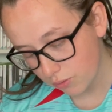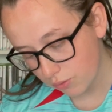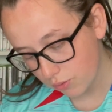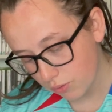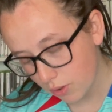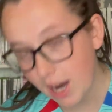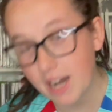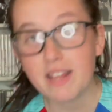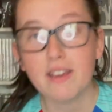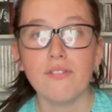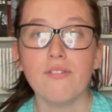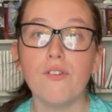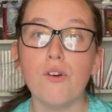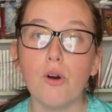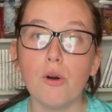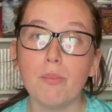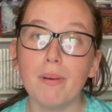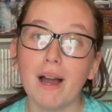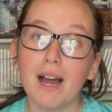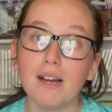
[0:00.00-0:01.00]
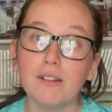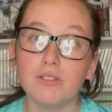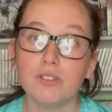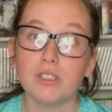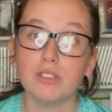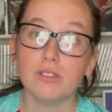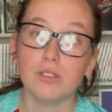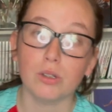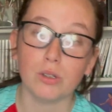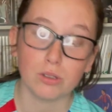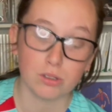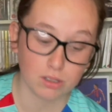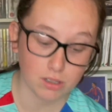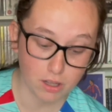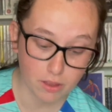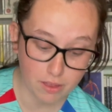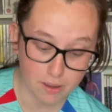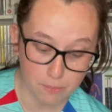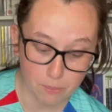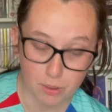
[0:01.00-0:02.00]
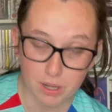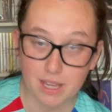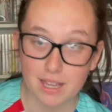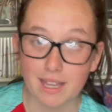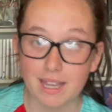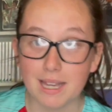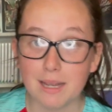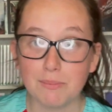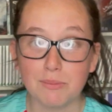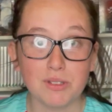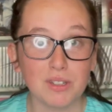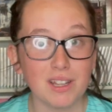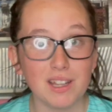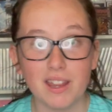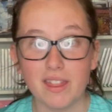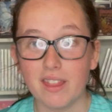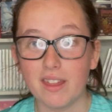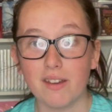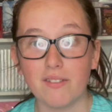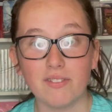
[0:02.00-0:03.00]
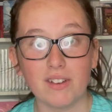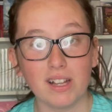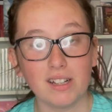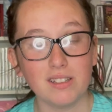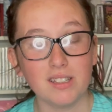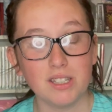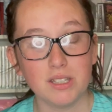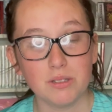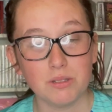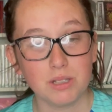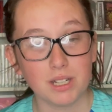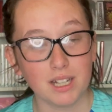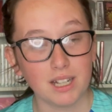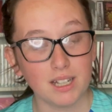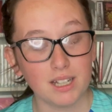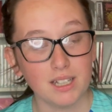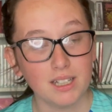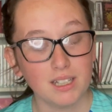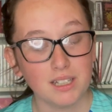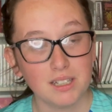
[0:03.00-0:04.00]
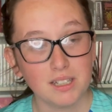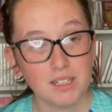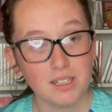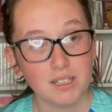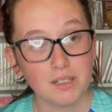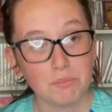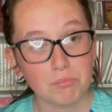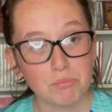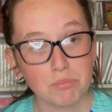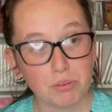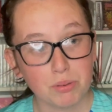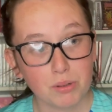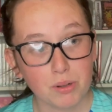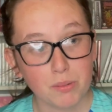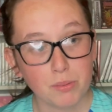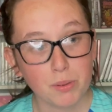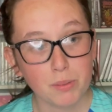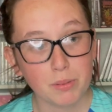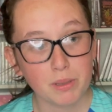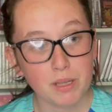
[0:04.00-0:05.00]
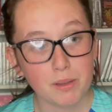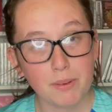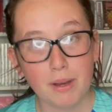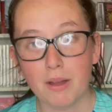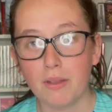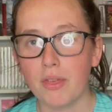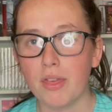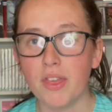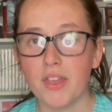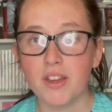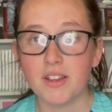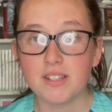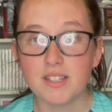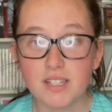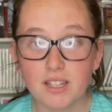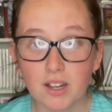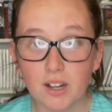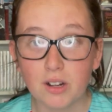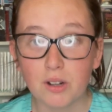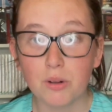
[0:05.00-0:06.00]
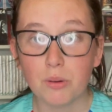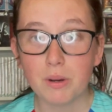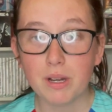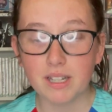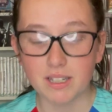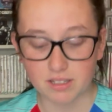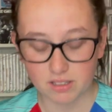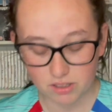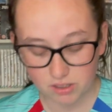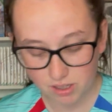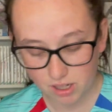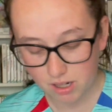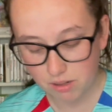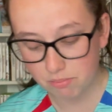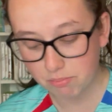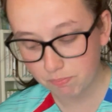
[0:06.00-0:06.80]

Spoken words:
£24 in total on them Wii games, and they're valued at probably about 30 odd quid, so